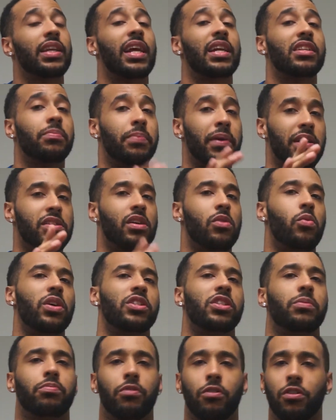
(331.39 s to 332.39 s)
That depends on what
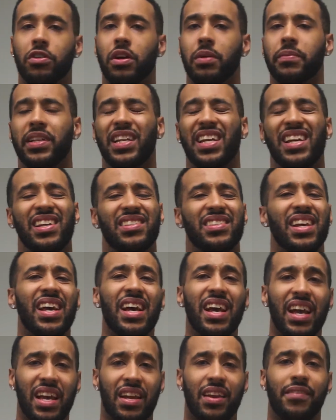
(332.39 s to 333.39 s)
your programming is
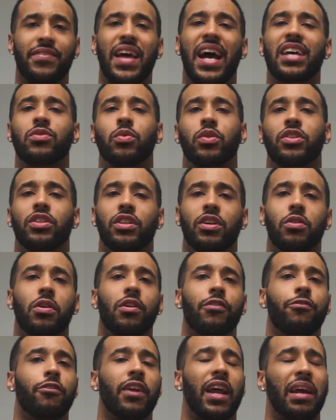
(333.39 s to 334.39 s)
and if that's what you're
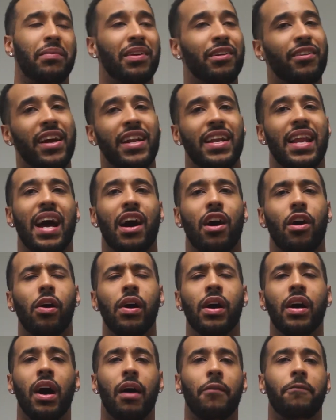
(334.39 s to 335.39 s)
going for. Like me right
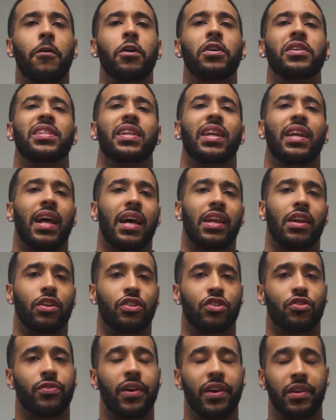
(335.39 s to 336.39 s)
now, I'm focusing a lot on
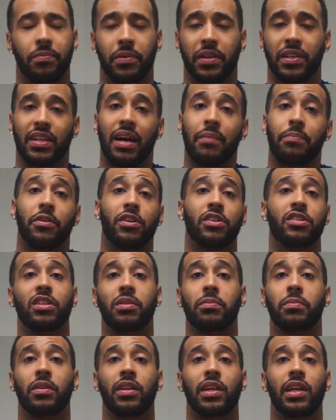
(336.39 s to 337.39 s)
strength because I
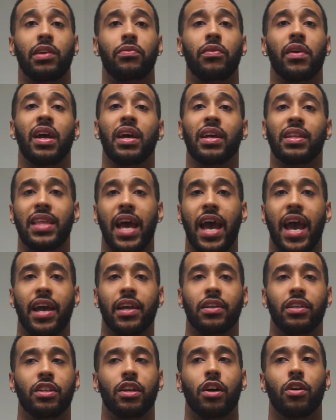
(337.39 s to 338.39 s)
personally believe
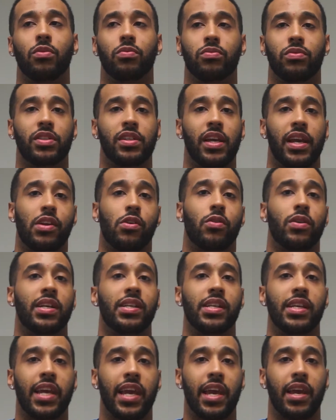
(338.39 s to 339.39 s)
that, you know, in order
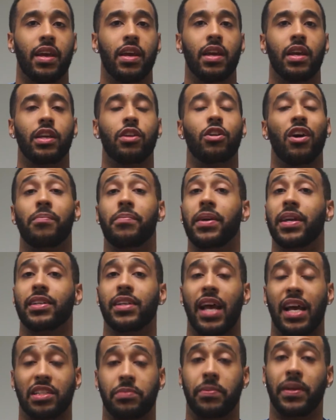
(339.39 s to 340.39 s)
to get, you know,
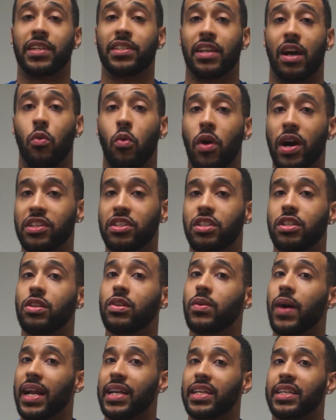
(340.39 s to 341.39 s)
as big as I want
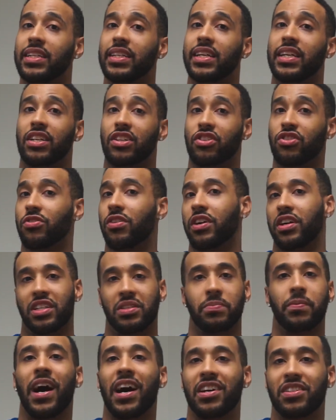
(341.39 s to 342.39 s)
to, I need to get as strong as
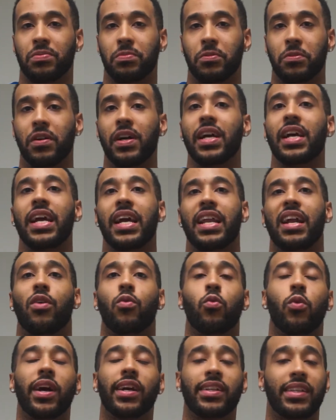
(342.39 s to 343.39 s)
possible. And I
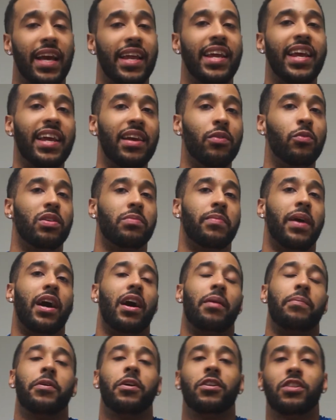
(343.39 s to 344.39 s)
work that in with my
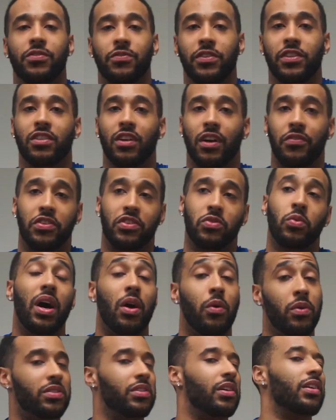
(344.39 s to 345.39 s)
hypertrophy stuff as
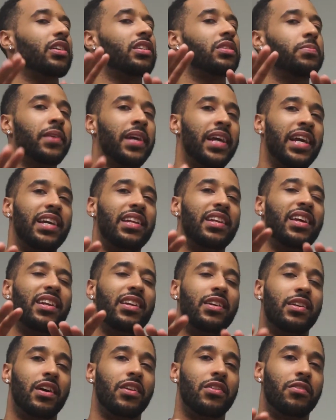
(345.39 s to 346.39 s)
well, which I'll explain in
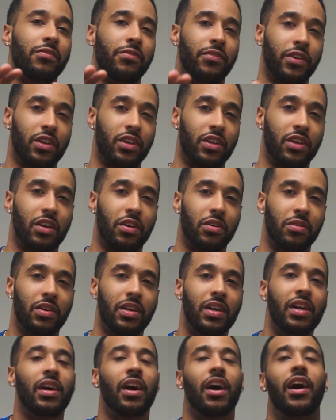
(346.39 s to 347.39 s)
another video.
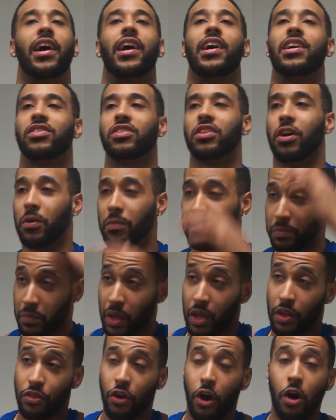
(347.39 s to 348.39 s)
All right, so
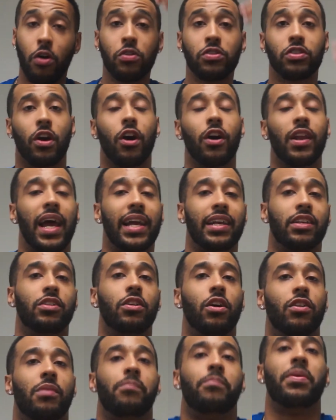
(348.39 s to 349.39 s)
those are like, you
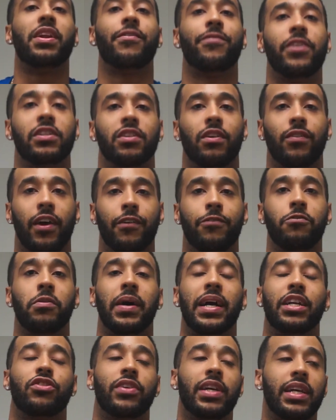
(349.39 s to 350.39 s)
know, the benefits of like full
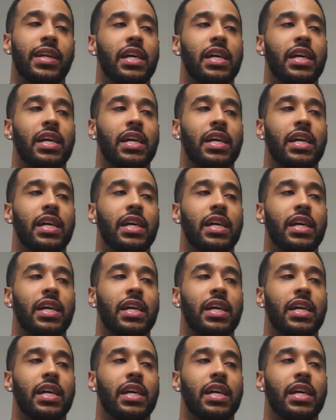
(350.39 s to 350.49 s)
body training.